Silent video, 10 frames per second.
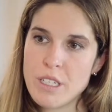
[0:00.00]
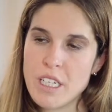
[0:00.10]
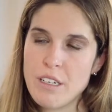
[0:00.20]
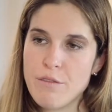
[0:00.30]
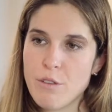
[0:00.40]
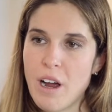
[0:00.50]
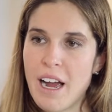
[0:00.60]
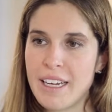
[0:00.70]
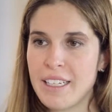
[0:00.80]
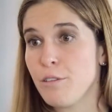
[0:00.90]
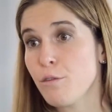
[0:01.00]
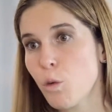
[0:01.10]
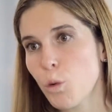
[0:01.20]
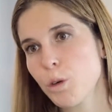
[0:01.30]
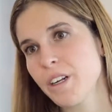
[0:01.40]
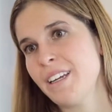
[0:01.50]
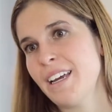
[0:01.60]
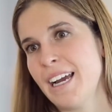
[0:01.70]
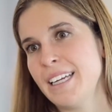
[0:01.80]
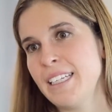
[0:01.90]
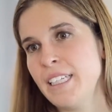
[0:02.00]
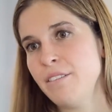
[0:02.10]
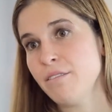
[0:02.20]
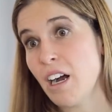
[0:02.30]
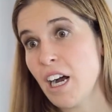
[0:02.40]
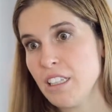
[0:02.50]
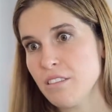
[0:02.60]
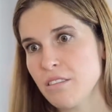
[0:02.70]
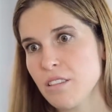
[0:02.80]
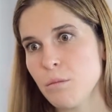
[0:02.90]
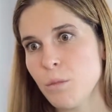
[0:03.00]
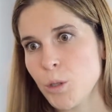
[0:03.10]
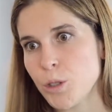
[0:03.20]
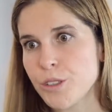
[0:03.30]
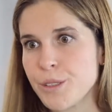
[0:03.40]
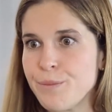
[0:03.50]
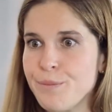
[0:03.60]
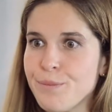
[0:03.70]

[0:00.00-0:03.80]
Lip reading: see for IE4 and IE5 motors?